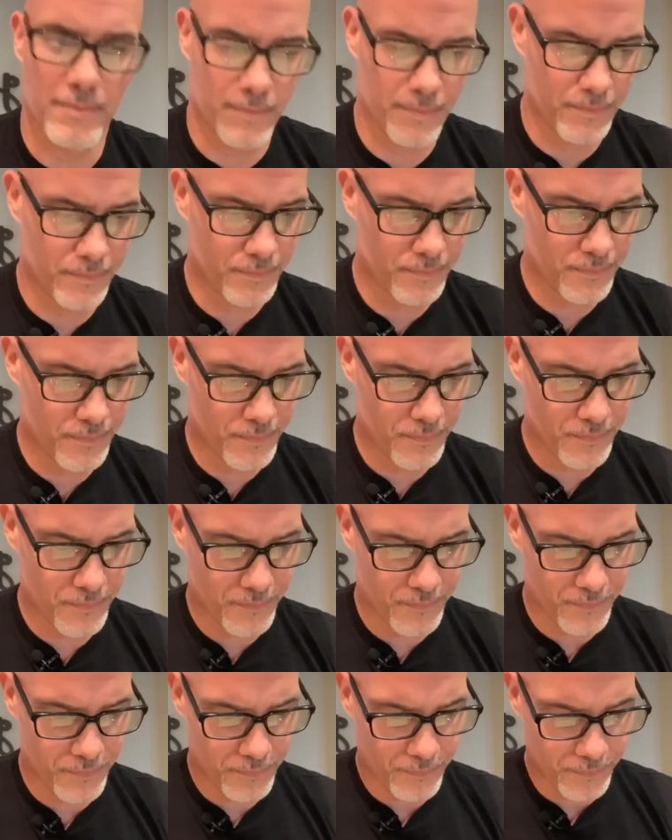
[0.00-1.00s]

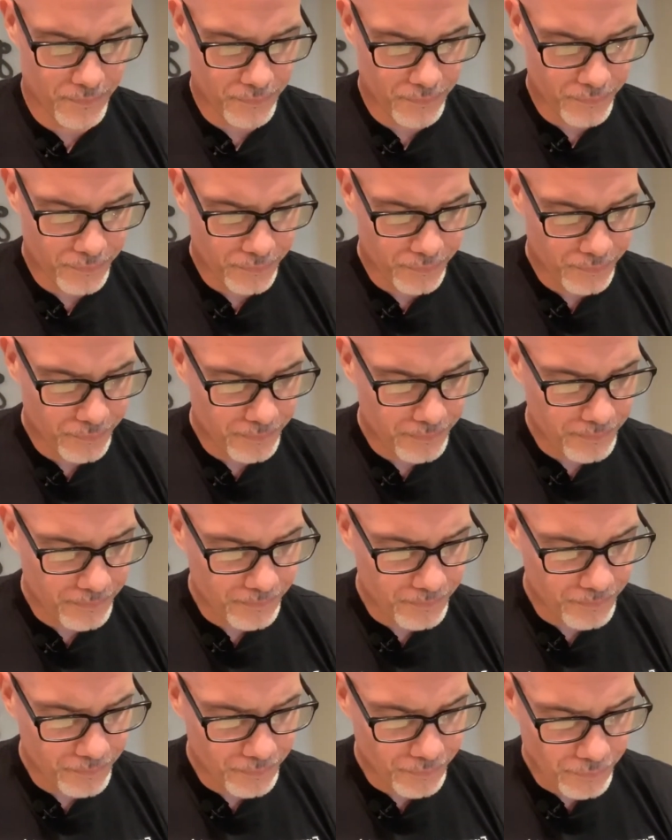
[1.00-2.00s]

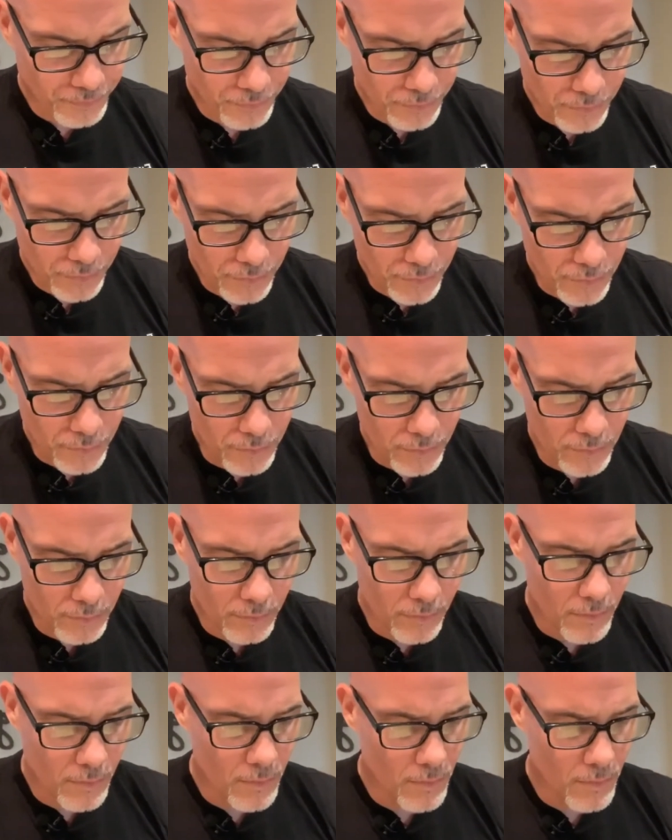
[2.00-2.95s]
Nobody speaks.